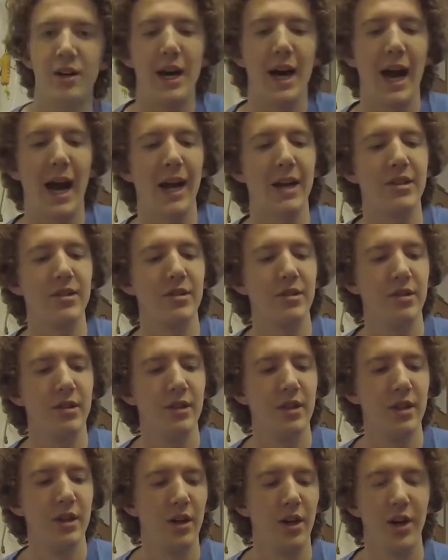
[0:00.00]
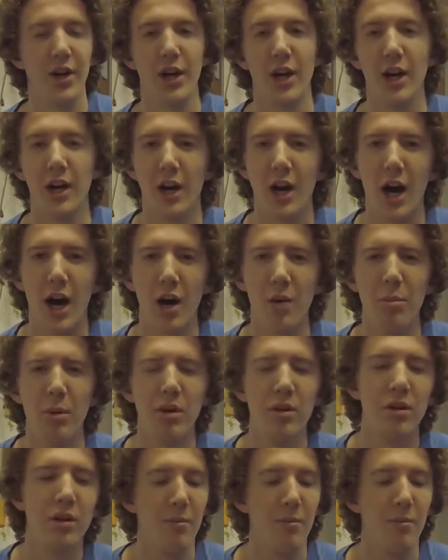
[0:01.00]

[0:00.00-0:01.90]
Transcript: axle or a hub.